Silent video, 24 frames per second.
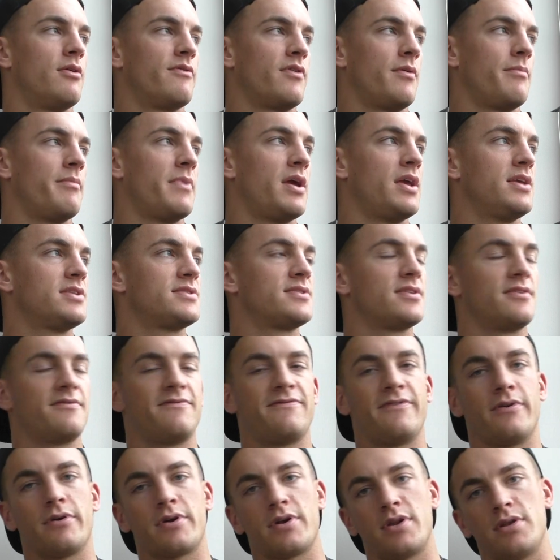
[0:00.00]
I've got mates that are
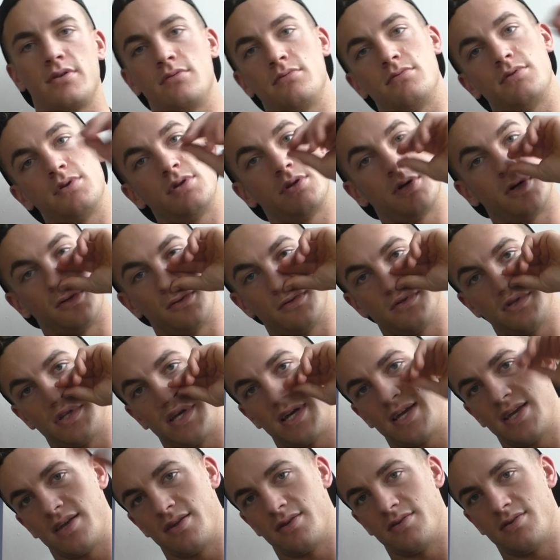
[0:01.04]
fucking, you know,
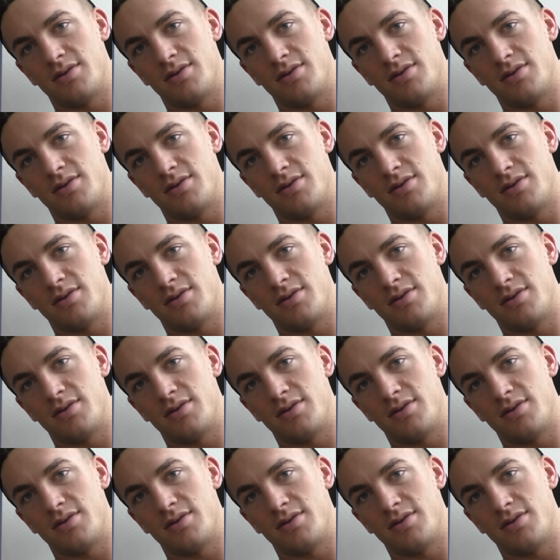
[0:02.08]
like,